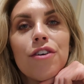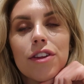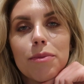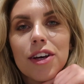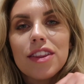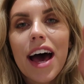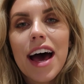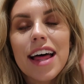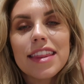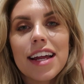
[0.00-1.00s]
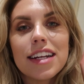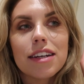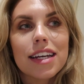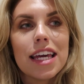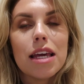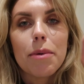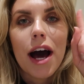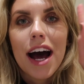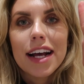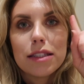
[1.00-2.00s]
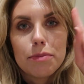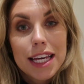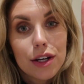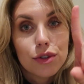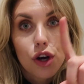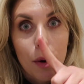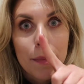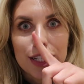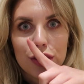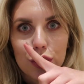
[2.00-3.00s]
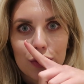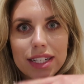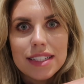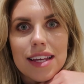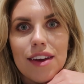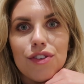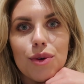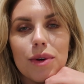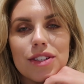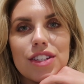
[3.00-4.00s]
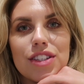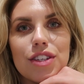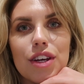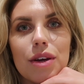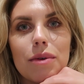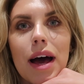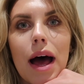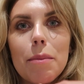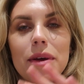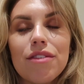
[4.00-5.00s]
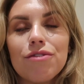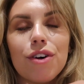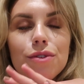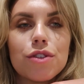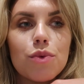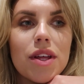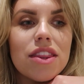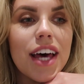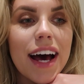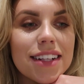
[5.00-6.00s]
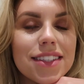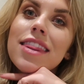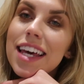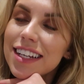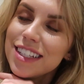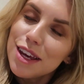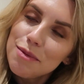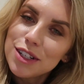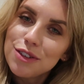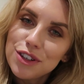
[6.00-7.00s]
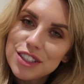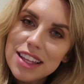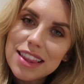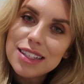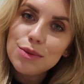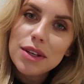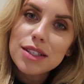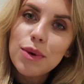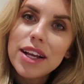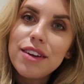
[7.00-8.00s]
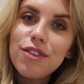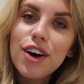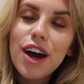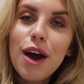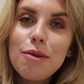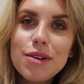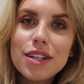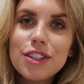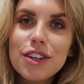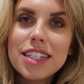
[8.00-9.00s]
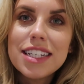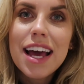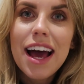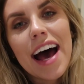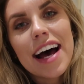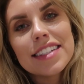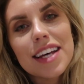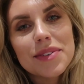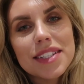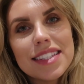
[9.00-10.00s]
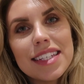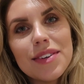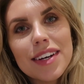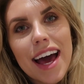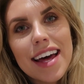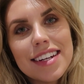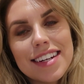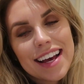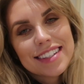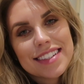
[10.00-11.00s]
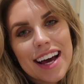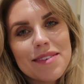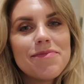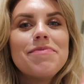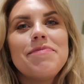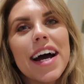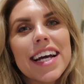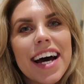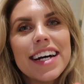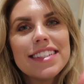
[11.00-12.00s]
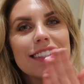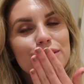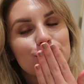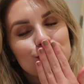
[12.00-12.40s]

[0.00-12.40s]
follow me on there and then keep eyes peeled on my stories if you wanted to uh, be involved with that. Thank you so much for watching this week's weekly vlog. I hope you enjoyed it and I will see you again next time. Bye guys!